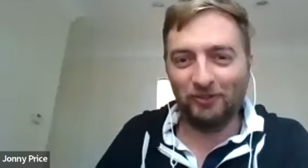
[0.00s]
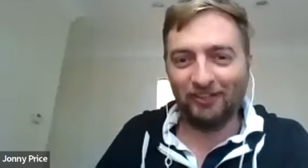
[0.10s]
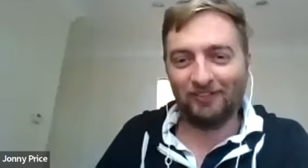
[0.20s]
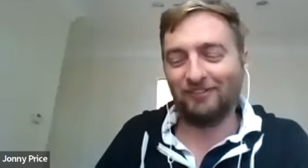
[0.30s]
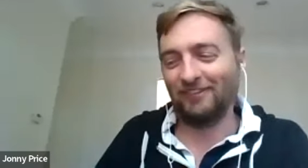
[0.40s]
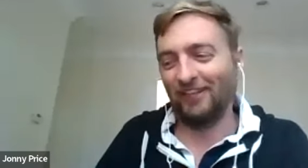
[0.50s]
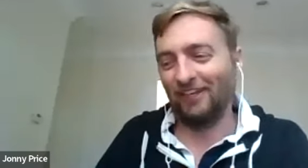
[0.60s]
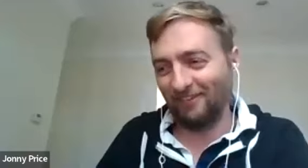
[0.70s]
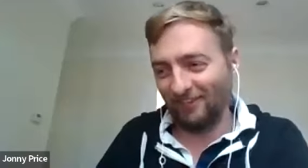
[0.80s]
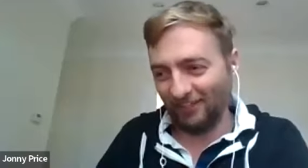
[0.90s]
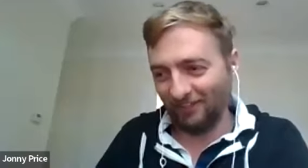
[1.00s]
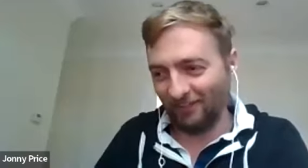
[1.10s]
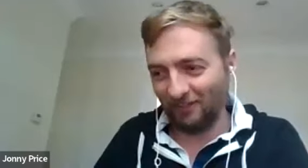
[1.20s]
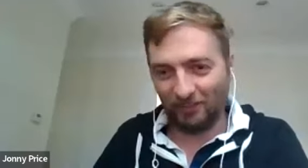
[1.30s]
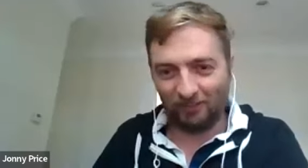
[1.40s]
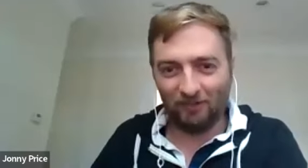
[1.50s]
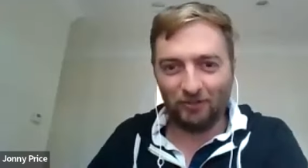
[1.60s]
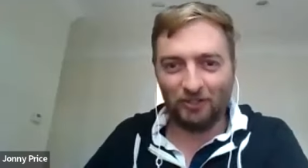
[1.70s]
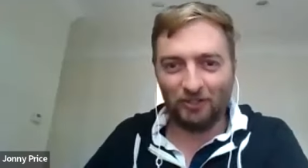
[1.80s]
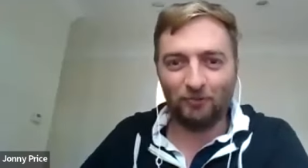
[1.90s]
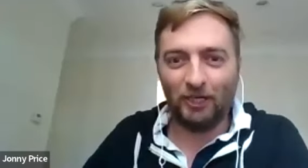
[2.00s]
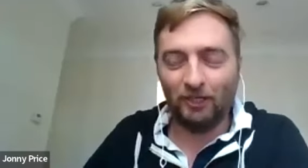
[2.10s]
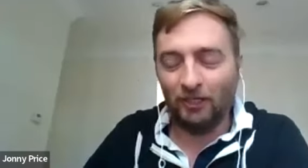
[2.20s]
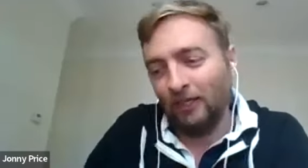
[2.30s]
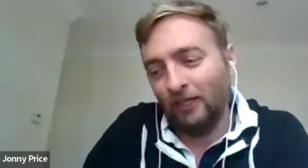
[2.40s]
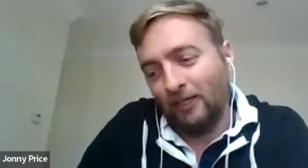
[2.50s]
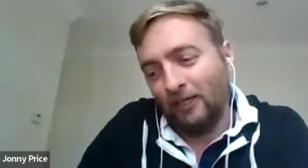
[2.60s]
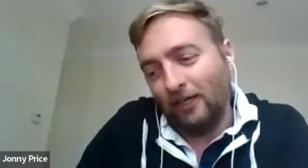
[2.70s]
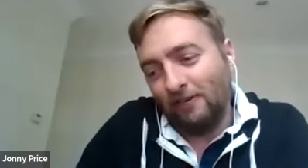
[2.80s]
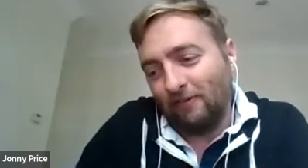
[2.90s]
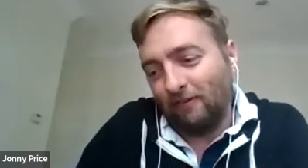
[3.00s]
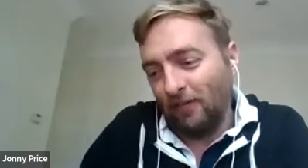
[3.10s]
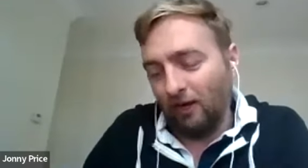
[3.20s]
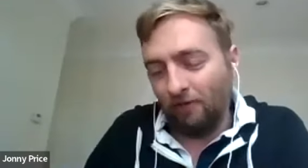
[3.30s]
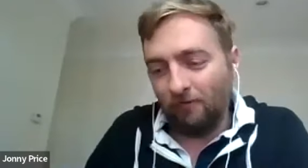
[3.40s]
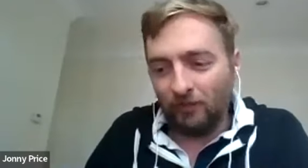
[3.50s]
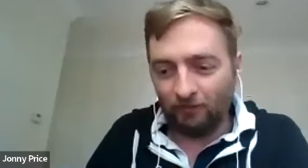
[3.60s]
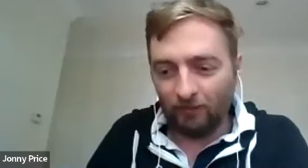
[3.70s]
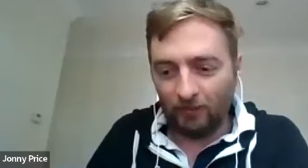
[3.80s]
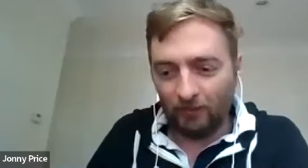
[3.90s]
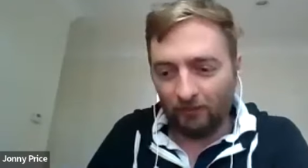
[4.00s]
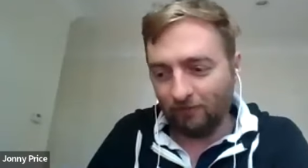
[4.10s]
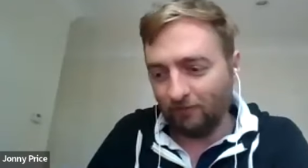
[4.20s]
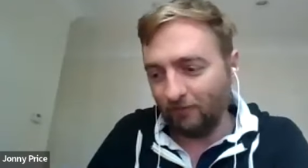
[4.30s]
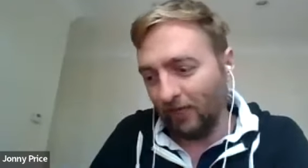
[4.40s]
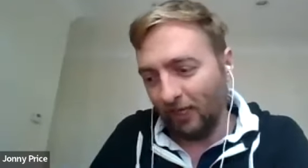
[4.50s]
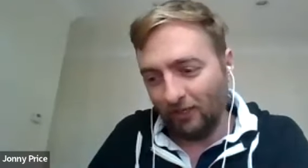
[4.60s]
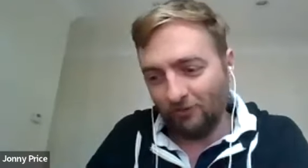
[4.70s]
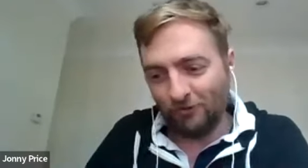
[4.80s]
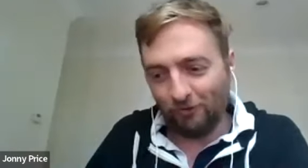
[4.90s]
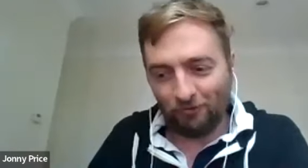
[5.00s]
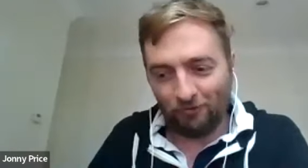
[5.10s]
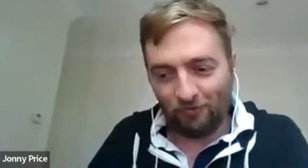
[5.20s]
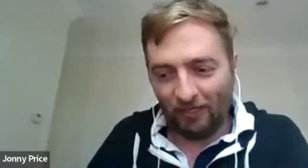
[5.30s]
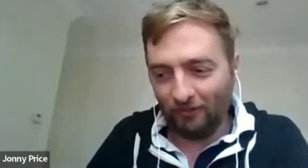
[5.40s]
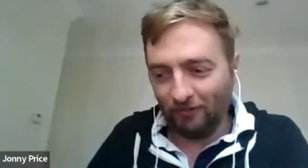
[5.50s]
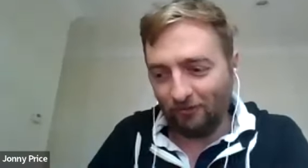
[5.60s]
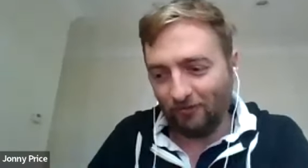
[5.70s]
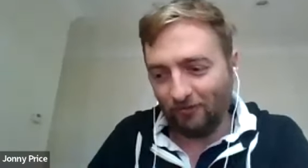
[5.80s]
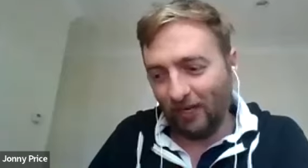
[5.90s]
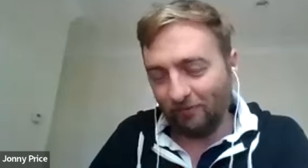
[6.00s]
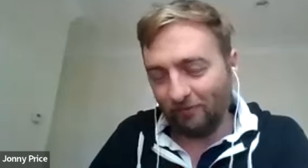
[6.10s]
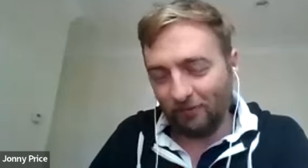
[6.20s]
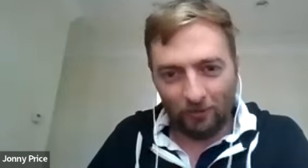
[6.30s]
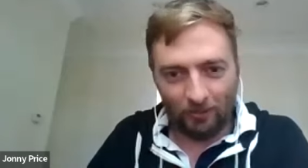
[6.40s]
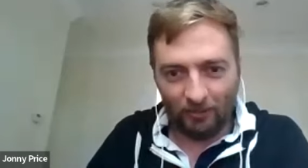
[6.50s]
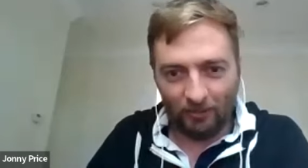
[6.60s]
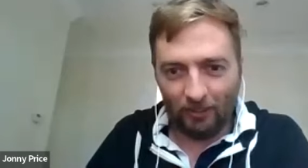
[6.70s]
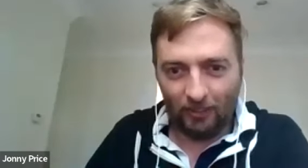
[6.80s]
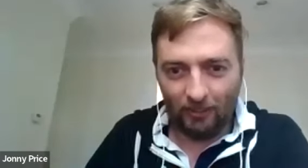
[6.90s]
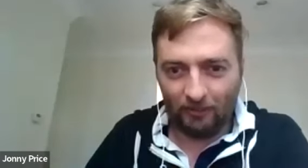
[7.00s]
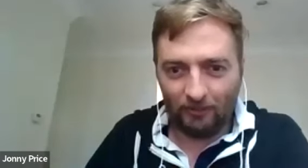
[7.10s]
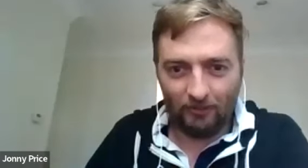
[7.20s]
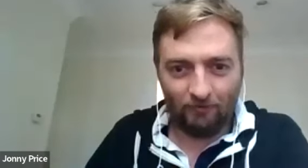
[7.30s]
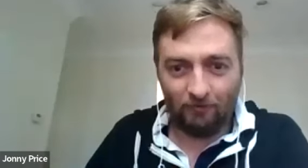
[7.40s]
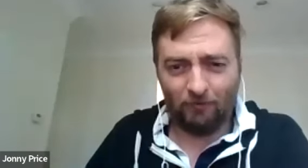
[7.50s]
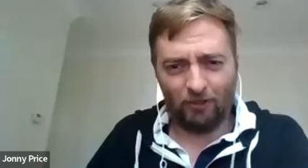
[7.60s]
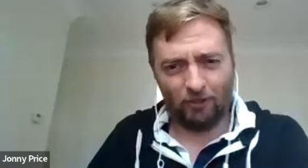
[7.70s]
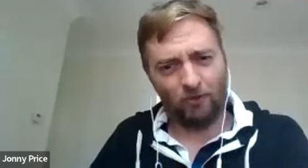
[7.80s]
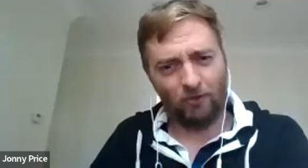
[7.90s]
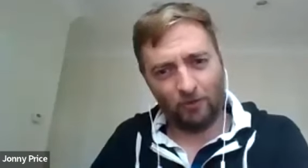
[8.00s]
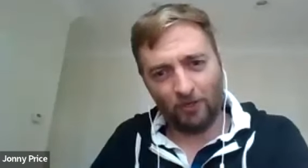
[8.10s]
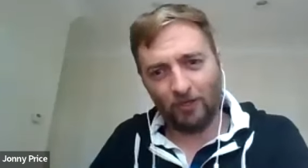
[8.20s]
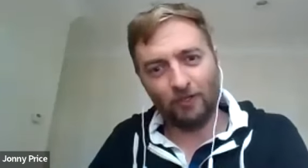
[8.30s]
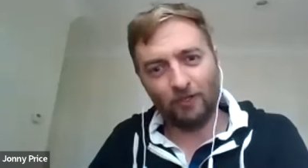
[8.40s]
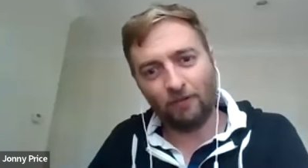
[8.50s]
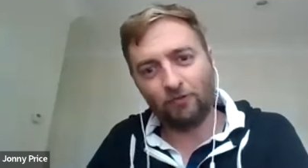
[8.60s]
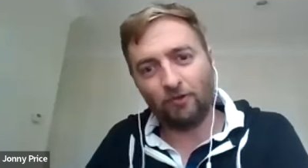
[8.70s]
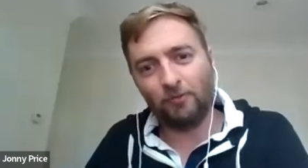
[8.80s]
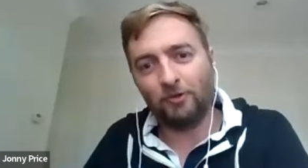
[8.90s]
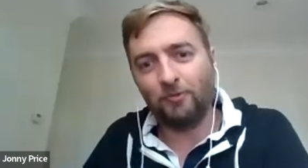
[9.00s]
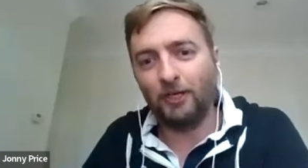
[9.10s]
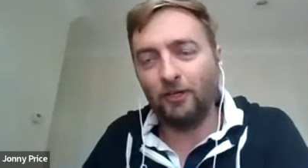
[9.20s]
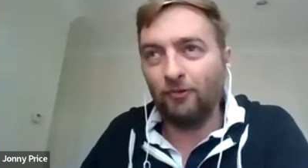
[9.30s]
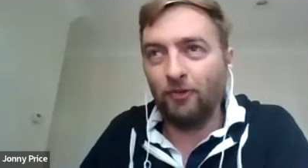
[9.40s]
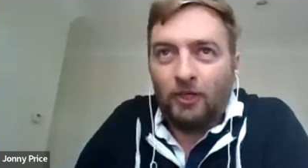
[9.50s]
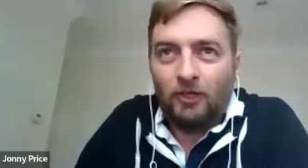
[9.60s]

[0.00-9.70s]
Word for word: weeks that thinks equity crowdfunding is better. It just, you know, VCs, angels, founders, everyone uh, is just like, oh yeah, that sounds so much better. So